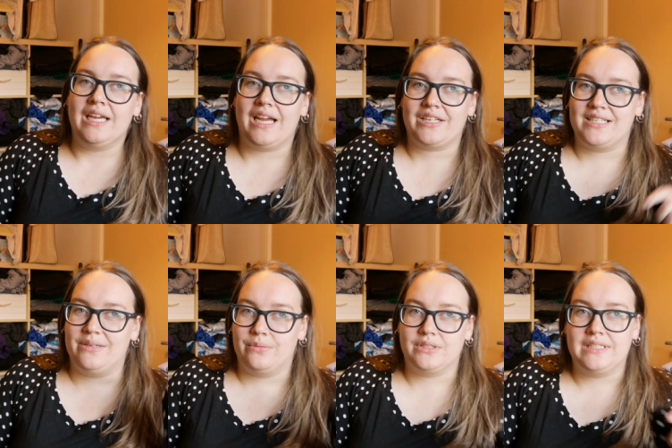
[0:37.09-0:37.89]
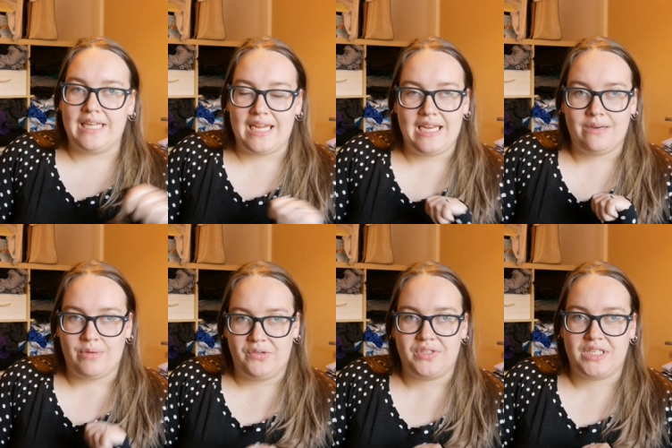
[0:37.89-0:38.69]
It actually wasn't in
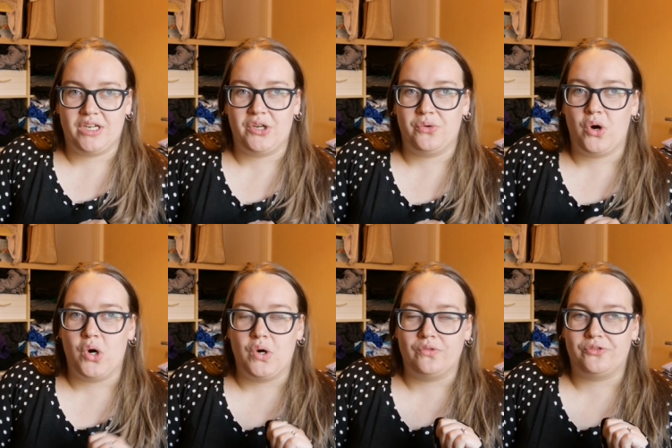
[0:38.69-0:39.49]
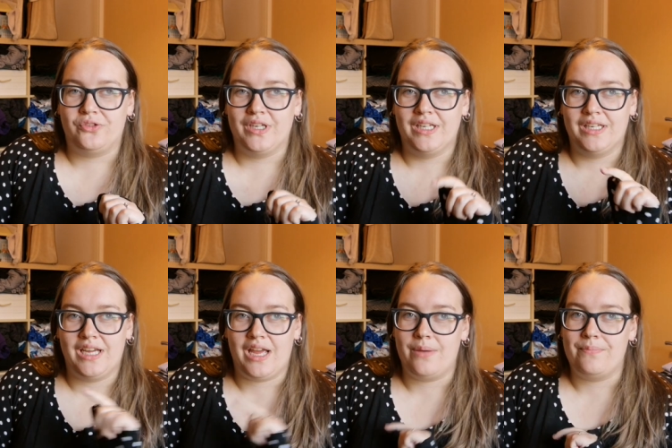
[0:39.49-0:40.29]
my video of
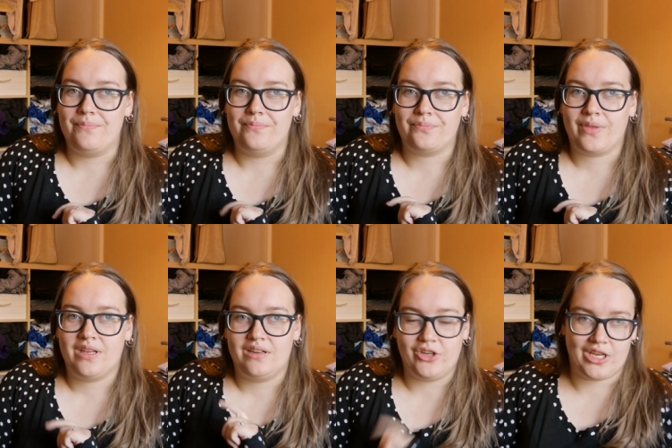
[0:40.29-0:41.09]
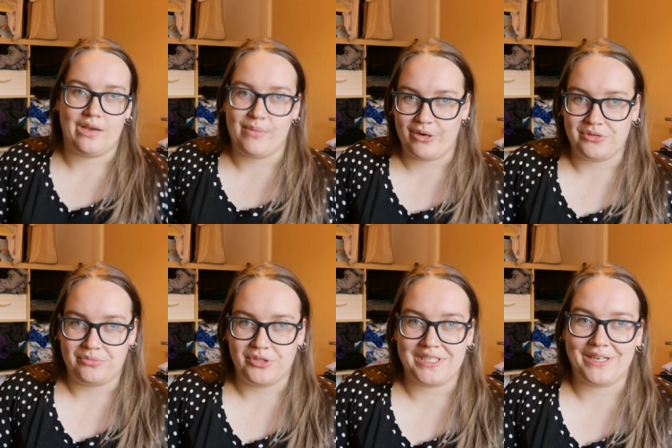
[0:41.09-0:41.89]
looking at my old
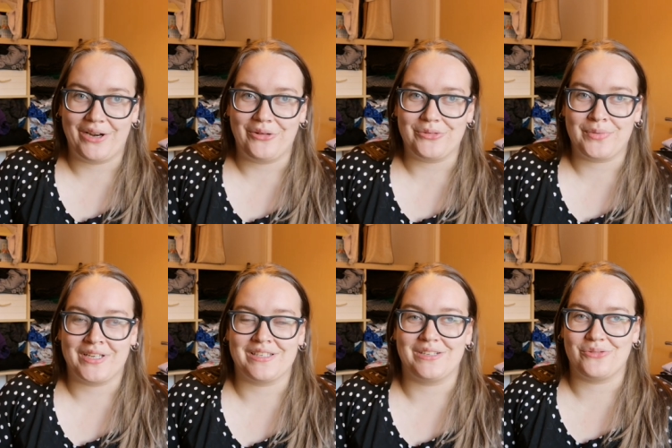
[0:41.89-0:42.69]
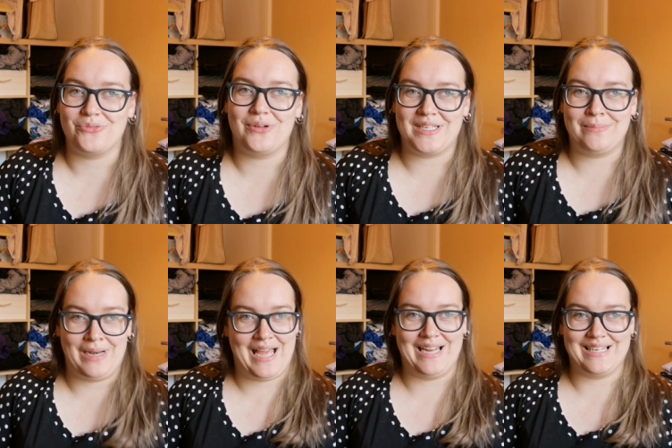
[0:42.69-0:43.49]
unwanted clothes because I'd already
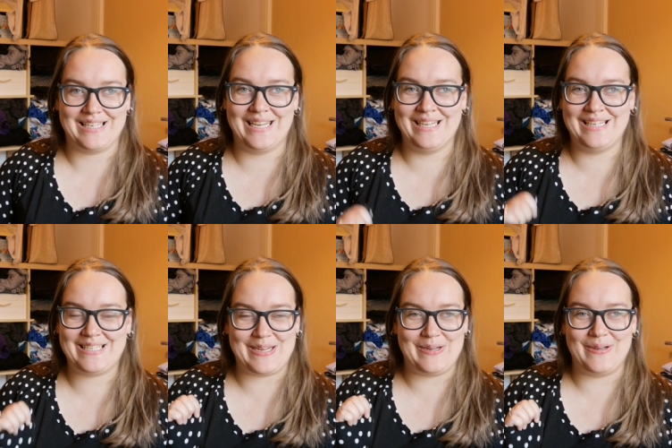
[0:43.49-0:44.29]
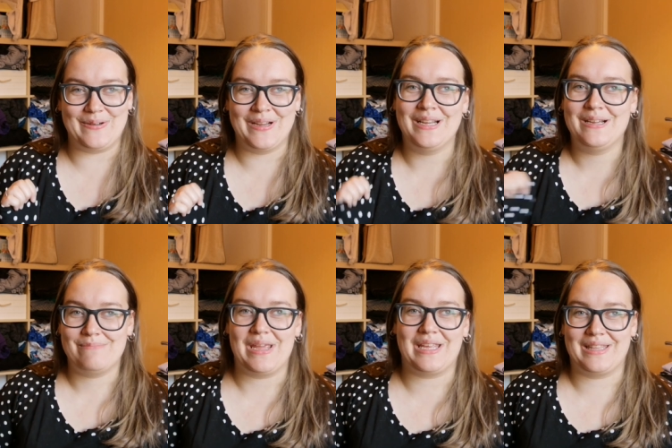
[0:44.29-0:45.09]
planned to
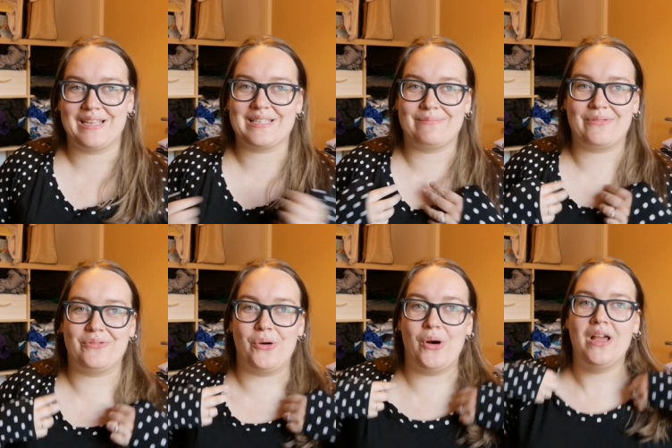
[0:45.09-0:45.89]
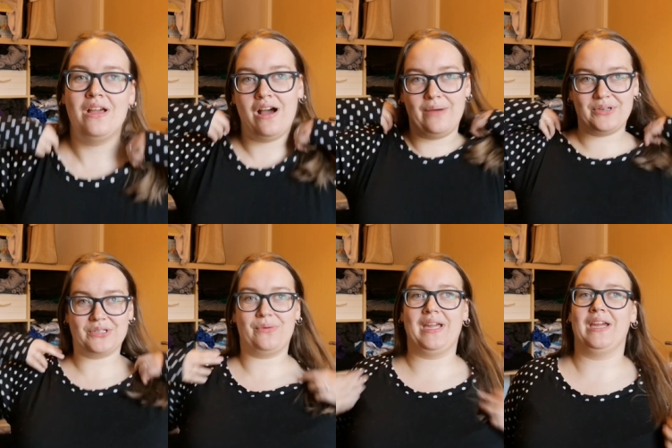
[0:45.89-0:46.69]
make this before. I was
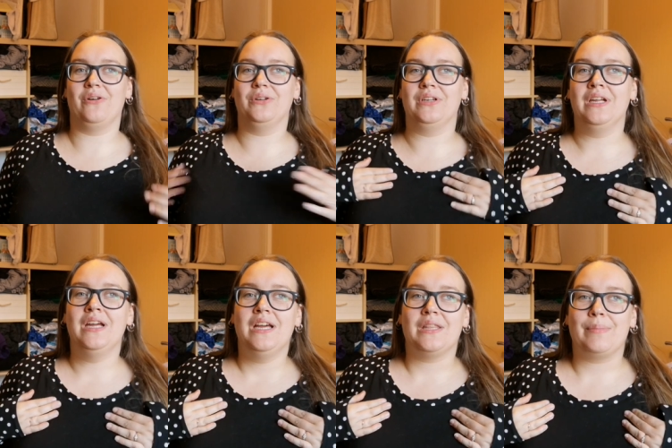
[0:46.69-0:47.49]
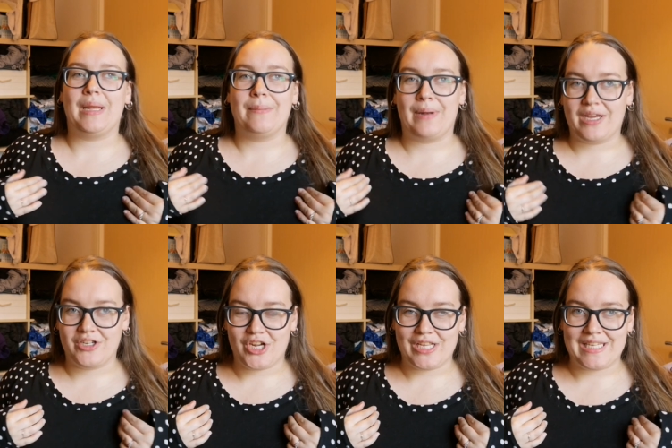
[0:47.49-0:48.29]
just waiting on the plain
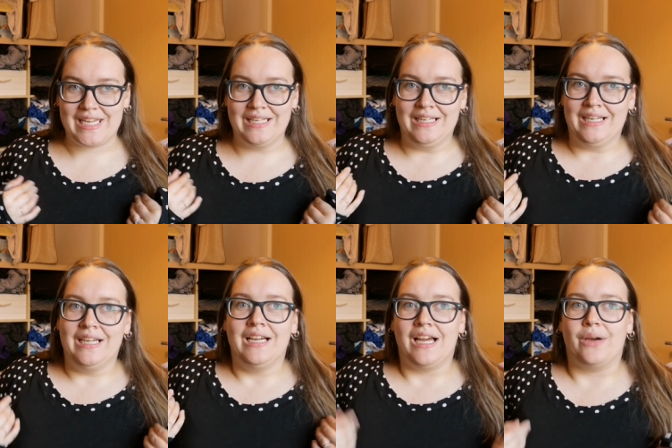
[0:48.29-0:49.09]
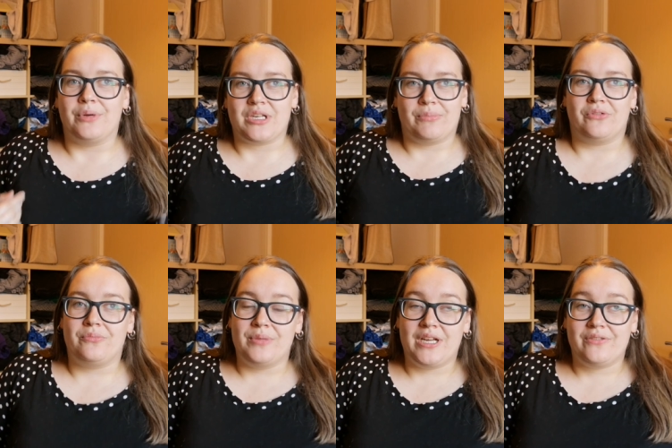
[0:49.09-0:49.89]
black jersey, which I
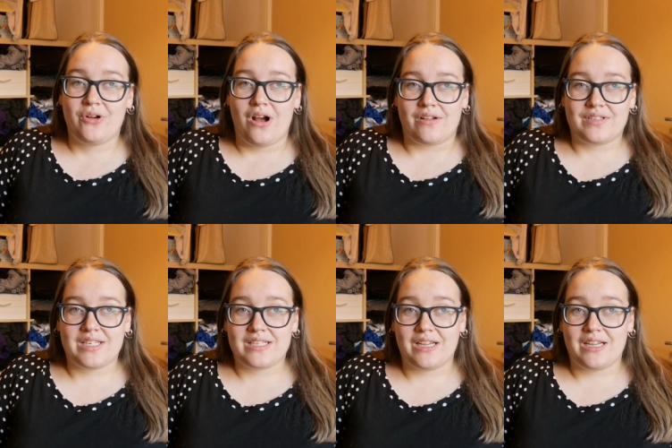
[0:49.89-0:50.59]
bought from Minerva Crafts.